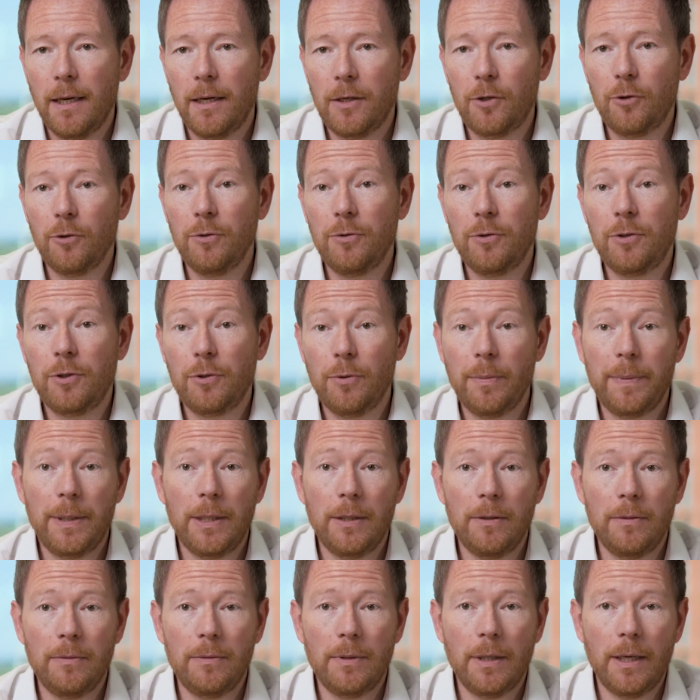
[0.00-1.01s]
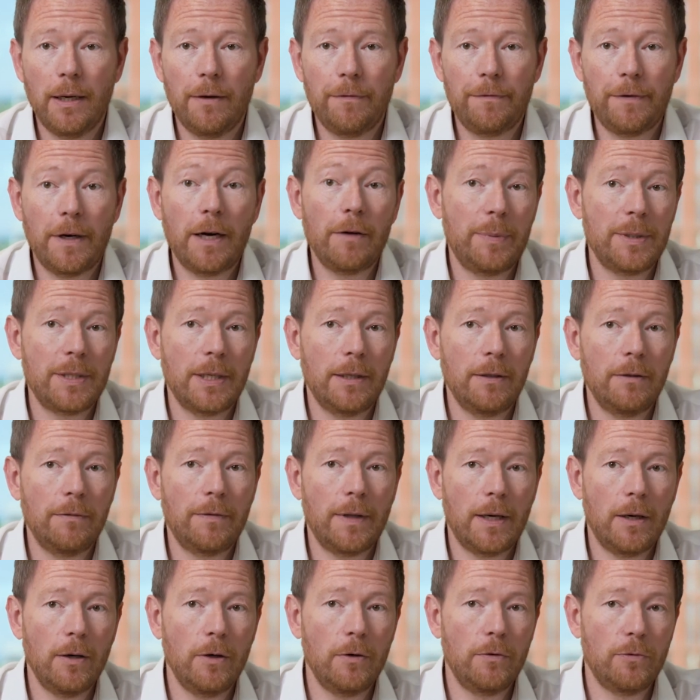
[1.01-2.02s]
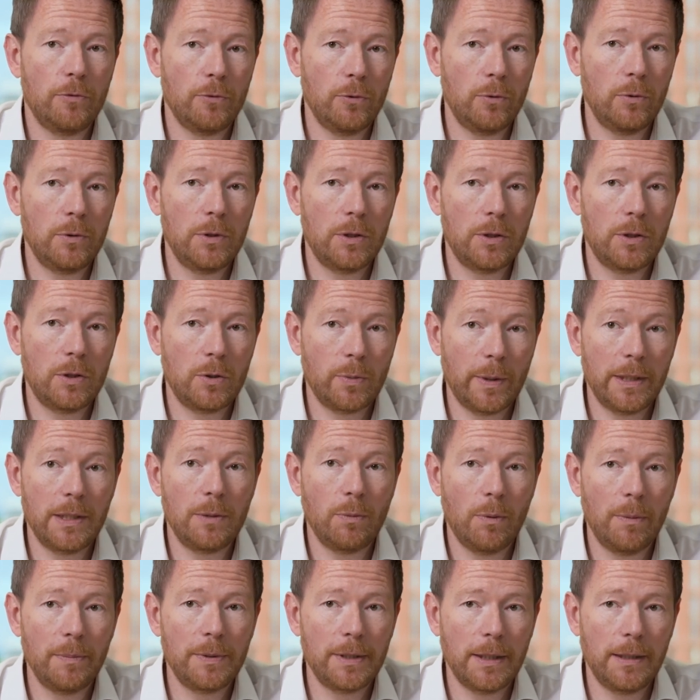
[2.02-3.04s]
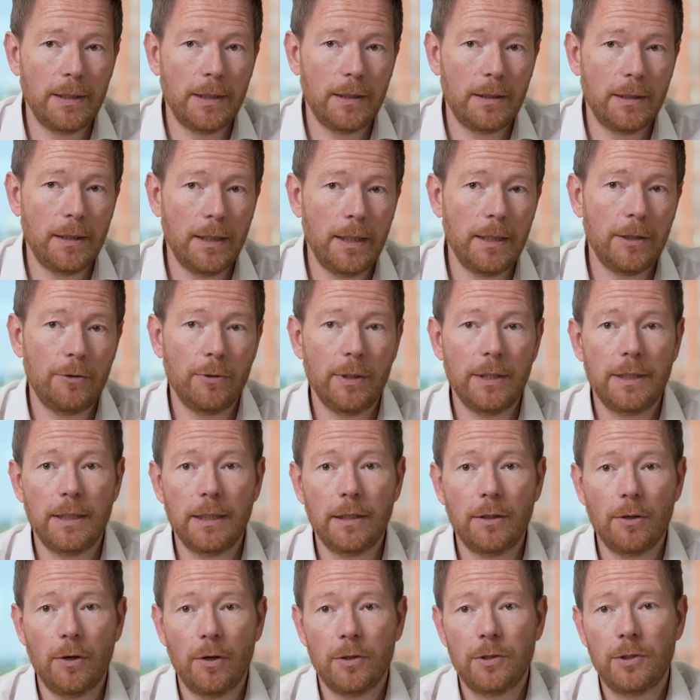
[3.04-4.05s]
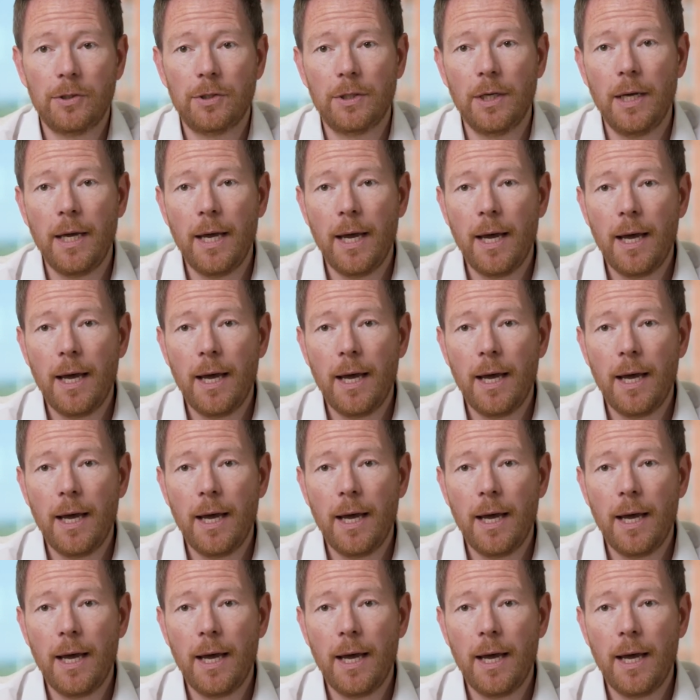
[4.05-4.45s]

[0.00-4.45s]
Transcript: and contribute 5% of that overall 21% increase in costs.